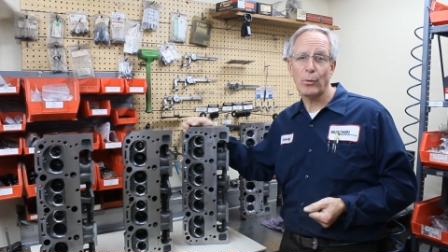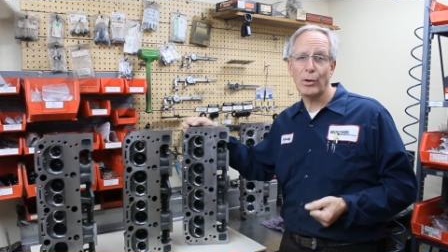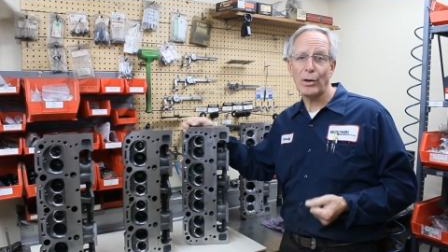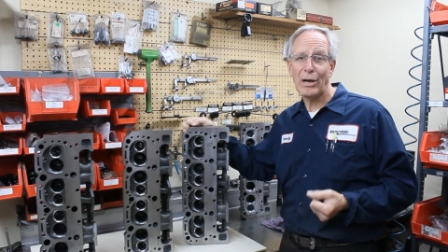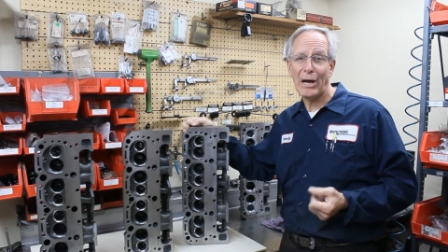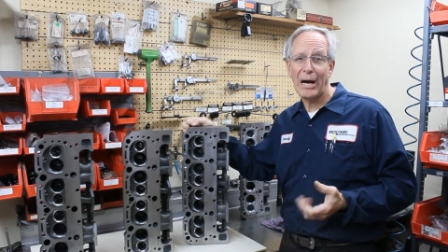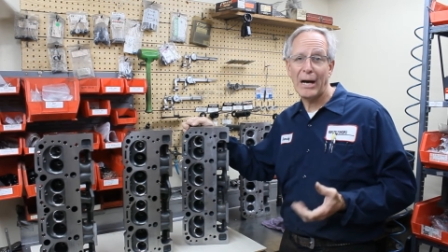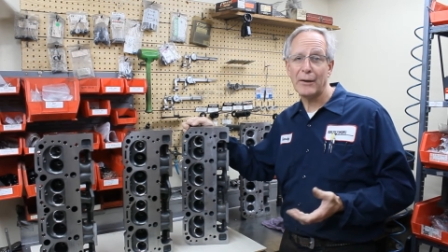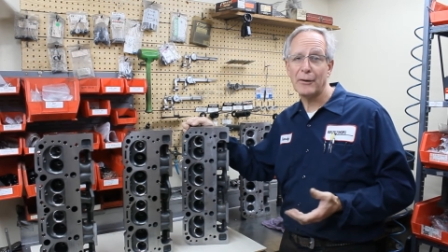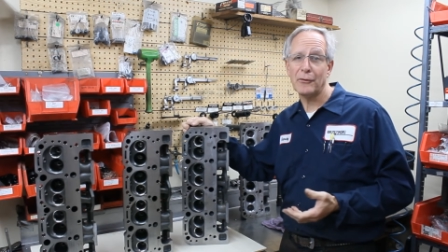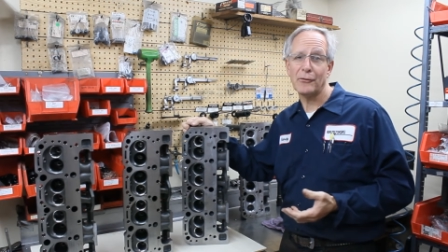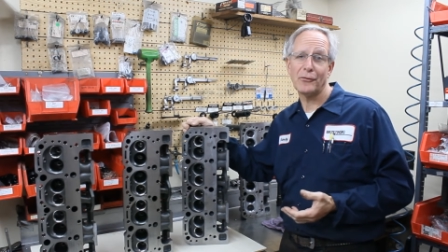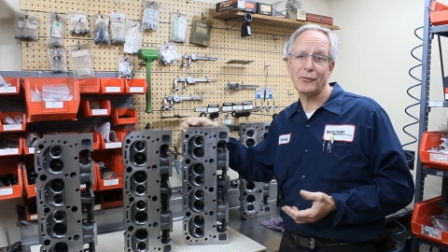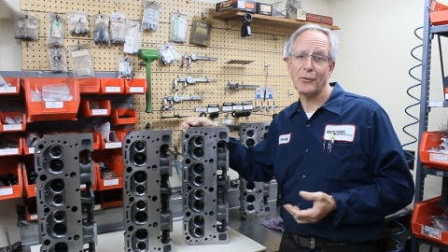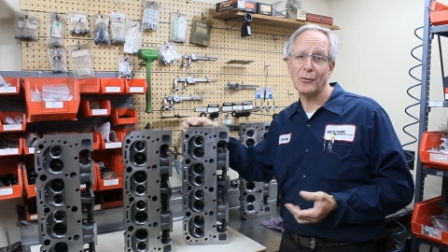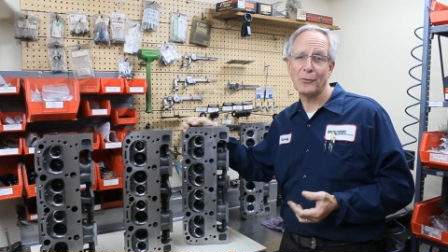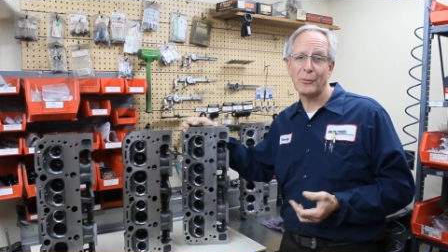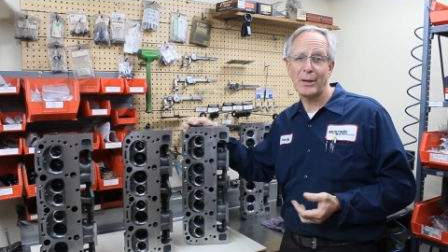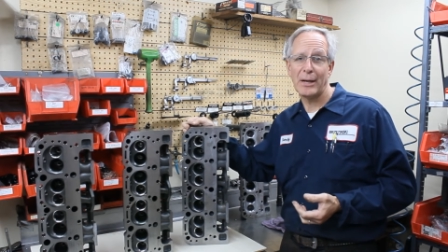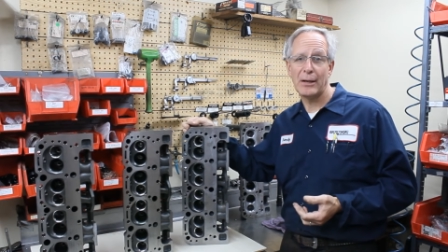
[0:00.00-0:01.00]
work on the
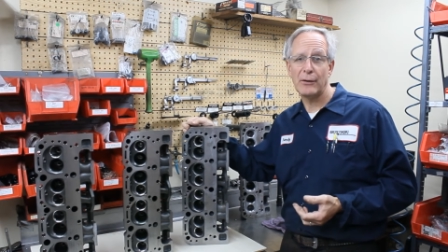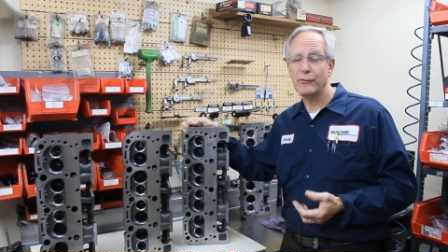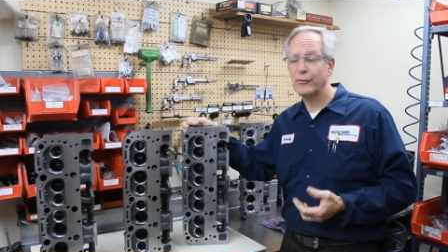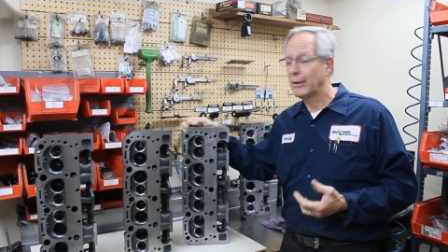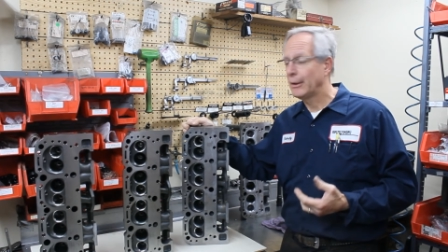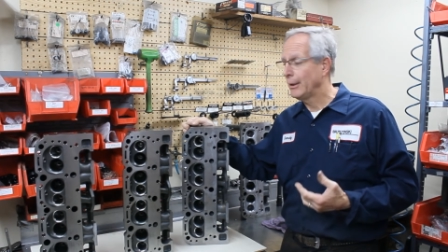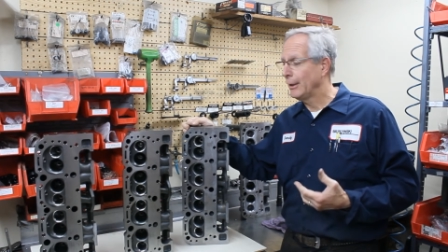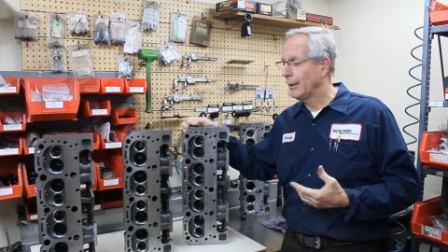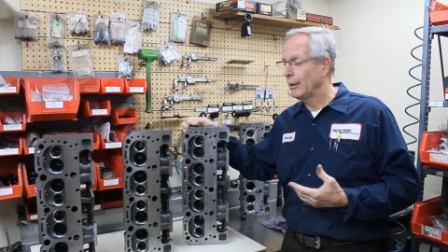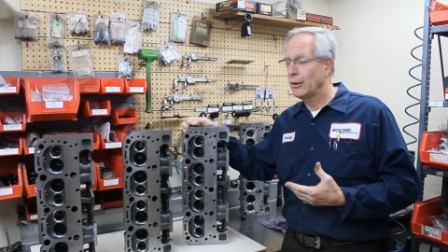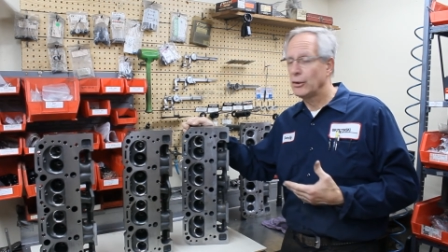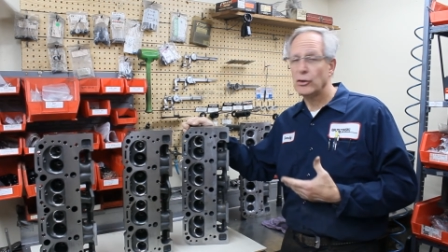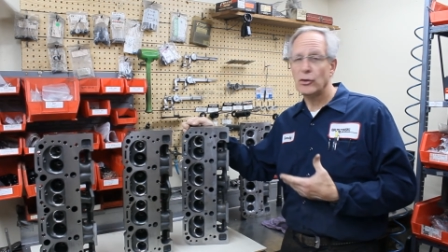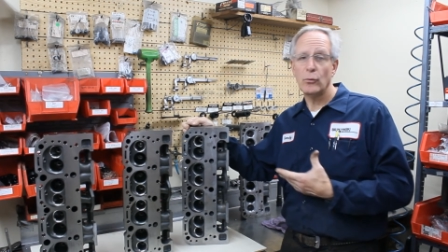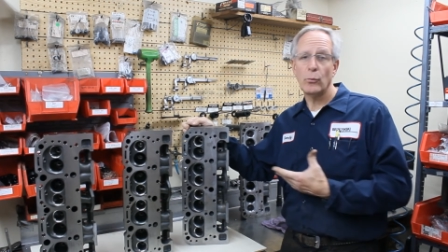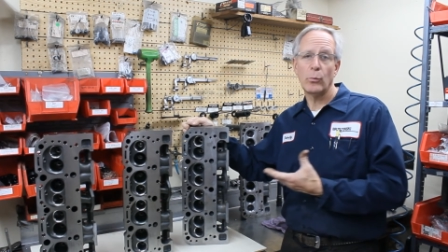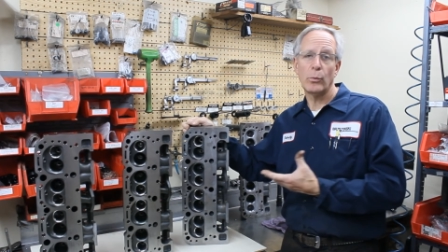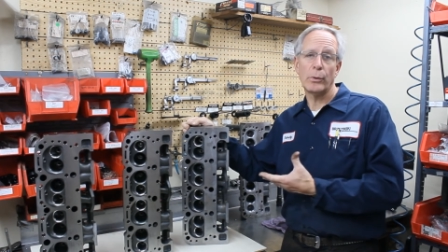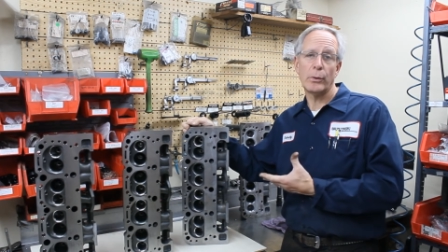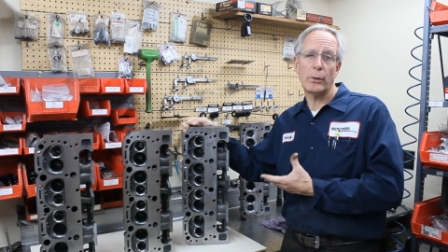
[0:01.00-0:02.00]
cylinder heads,
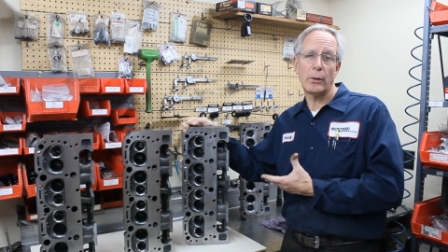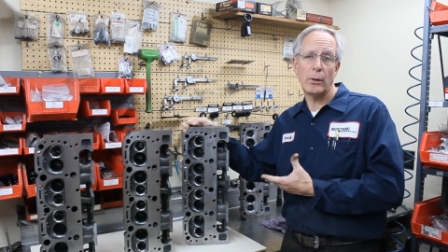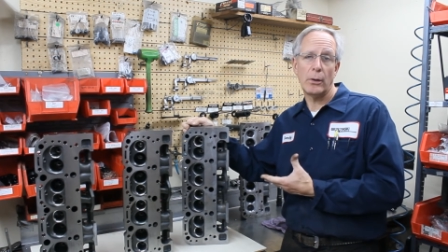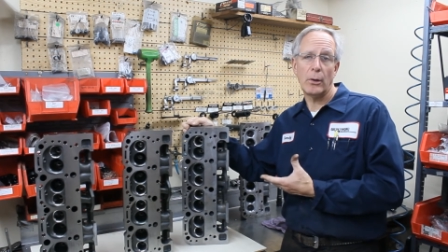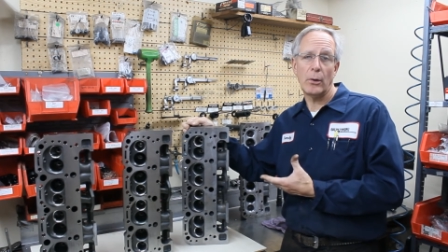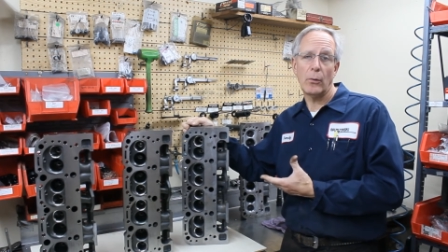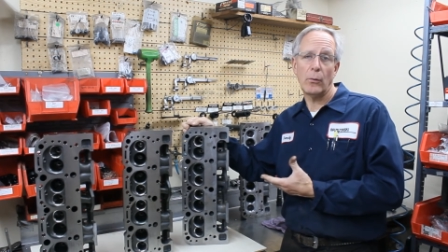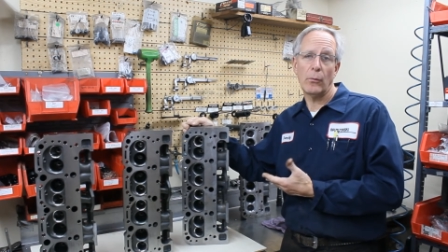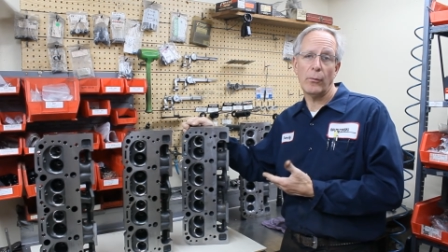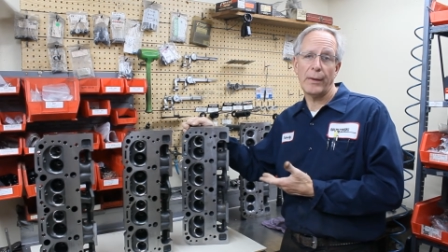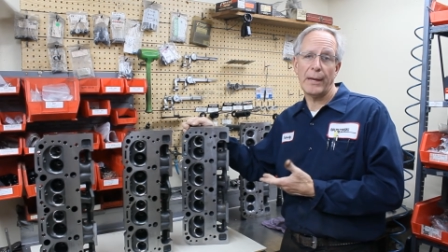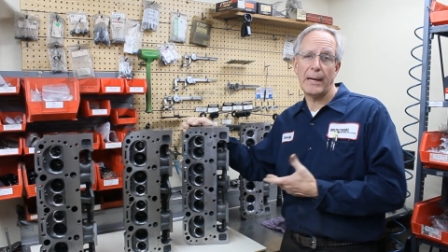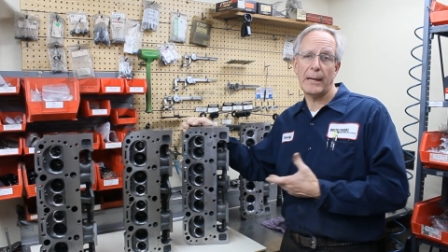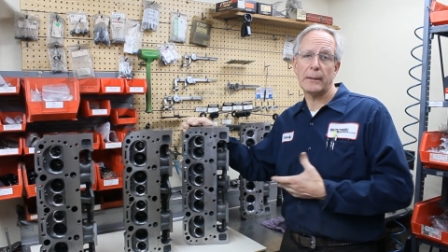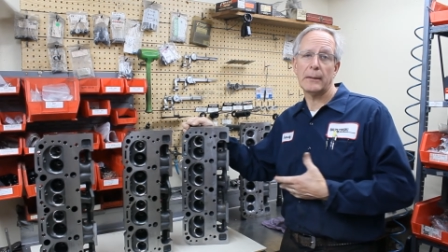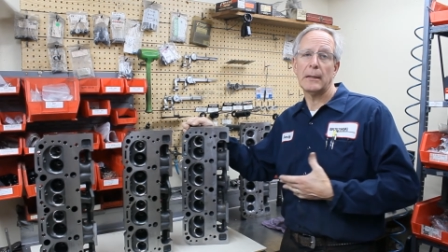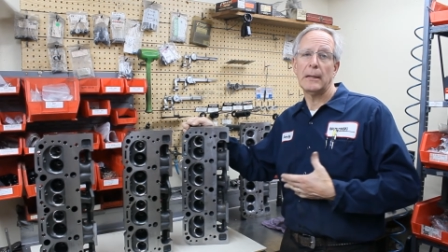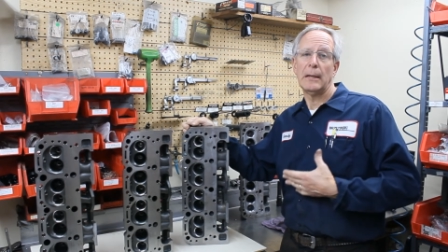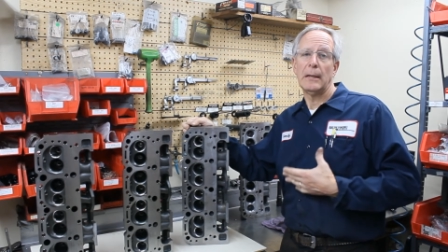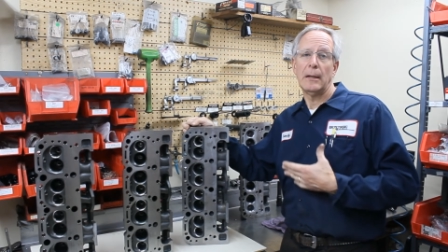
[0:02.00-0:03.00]
you would know
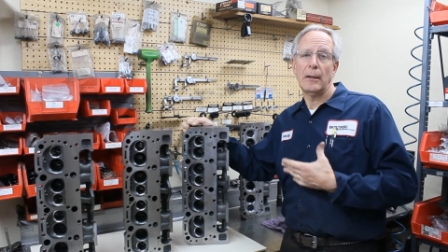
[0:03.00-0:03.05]
that